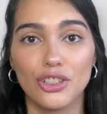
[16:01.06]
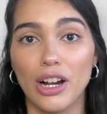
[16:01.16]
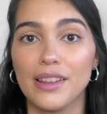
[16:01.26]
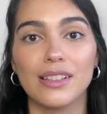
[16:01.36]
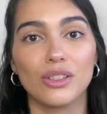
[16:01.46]

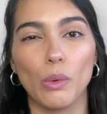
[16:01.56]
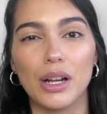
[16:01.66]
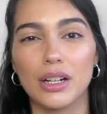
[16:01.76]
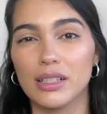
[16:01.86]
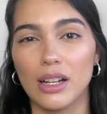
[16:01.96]
dry that
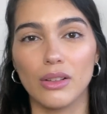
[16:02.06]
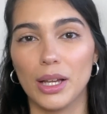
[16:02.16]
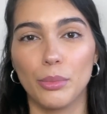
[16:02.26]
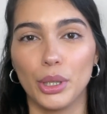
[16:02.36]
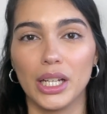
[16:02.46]
sweater because I don't
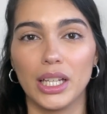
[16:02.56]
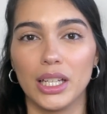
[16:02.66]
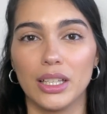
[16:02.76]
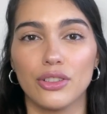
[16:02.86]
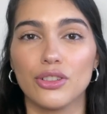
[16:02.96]
like putting
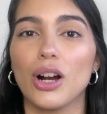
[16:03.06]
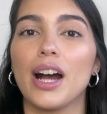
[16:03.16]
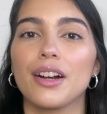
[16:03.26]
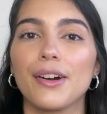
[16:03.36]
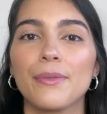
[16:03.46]
it in the
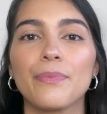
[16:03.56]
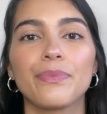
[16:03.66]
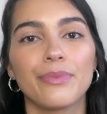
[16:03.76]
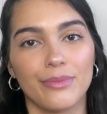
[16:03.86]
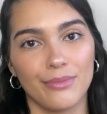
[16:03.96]
dryer.
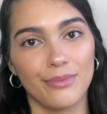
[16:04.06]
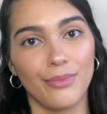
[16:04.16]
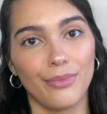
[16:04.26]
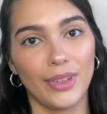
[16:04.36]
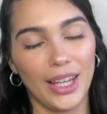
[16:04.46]

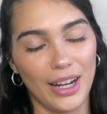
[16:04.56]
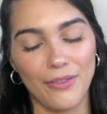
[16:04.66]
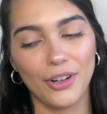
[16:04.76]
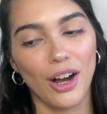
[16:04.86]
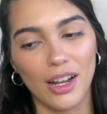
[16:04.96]
And I
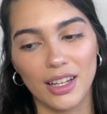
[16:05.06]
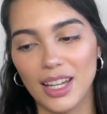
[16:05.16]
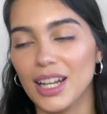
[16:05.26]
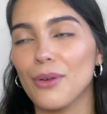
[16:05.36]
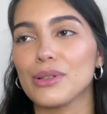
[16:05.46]
forgot it
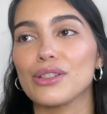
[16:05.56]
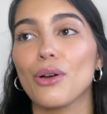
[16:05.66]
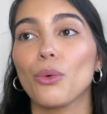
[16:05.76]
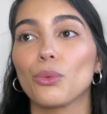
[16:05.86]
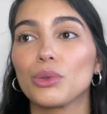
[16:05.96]
and I was
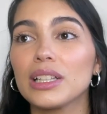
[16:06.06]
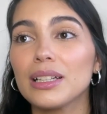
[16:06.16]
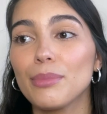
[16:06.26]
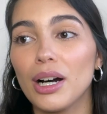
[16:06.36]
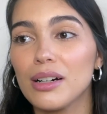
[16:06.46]

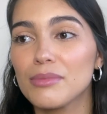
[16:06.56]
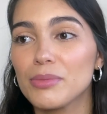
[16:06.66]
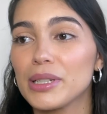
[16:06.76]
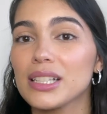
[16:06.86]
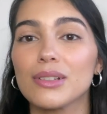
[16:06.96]
really bummed
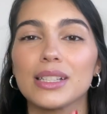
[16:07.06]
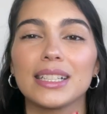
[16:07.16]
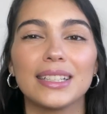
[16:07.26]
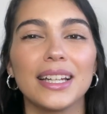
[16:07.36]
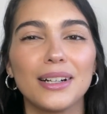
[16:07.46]
because I was
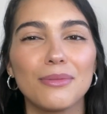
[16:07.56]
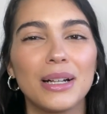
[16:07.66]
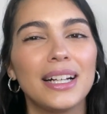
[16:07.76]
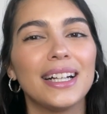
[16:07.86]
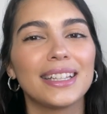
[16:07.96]
like, damn,
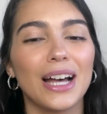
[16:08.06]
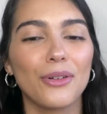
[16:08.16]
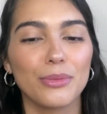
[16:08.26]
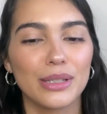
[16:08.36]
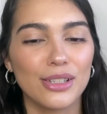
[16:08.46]
that
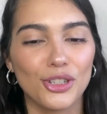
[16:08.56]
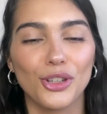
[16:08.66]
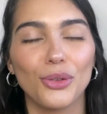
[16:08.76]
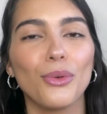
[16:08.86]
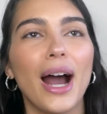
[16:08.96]
would have been such a
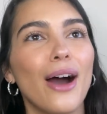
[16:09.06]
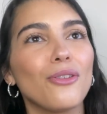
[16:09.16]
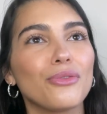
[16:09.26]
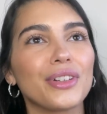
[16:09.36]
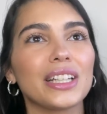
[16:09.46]
cute
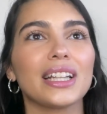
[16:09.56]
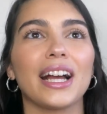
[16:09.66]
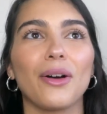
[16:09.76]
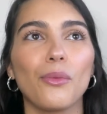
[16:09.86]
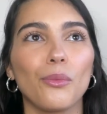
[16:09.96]
outfit.
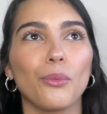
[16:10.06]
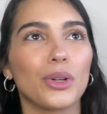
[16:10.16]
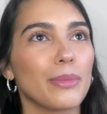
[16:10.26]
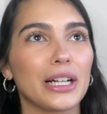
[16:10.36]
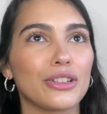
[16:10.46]
Like,
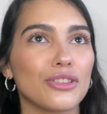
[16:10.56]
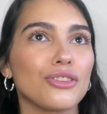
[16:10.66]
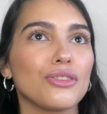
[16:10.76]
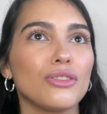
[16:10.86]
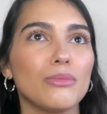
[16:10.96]
what am I gonna
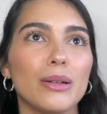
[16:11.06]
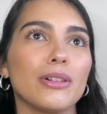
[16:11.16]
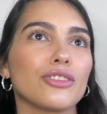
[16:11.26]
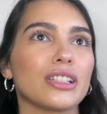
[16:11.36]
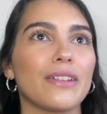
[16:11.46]
do? Maybe
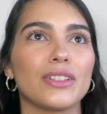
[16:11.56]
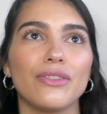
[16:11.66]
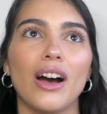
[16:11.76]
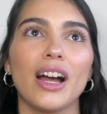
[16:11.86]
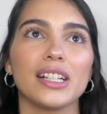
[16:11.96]
I'll just have to
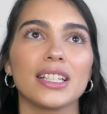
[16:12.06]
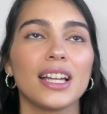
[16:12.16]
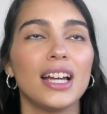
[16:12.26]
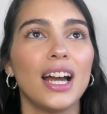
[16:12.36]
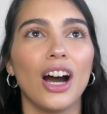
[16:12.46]
find
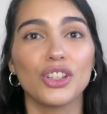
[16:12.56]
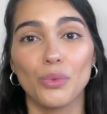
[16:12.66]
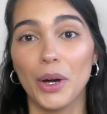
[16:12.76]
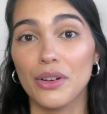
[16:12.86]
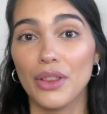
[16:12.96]
a
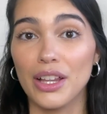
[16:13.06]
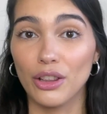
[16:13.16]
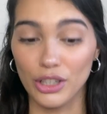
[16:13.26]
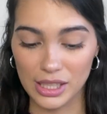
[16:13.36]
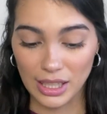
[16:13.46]
sweater that
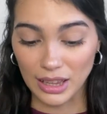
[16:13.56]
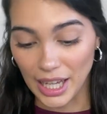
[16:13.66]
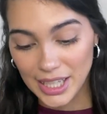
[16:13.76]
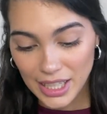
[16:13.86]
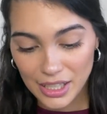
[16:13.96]
looks
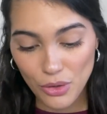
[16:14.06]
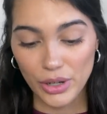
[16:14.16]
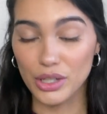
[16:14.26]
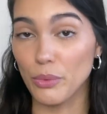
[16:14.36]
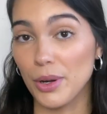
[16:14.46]
like it or
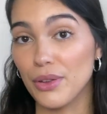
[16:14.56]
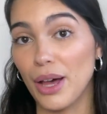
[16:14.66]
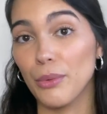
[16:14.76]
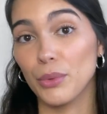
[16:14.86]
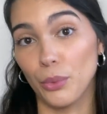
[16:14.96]
a sweater
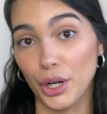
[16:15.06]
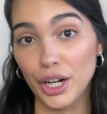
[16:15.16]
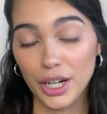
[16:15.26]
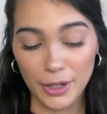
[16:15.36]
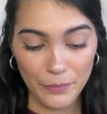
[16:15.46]
that would
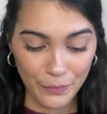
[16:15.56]
work.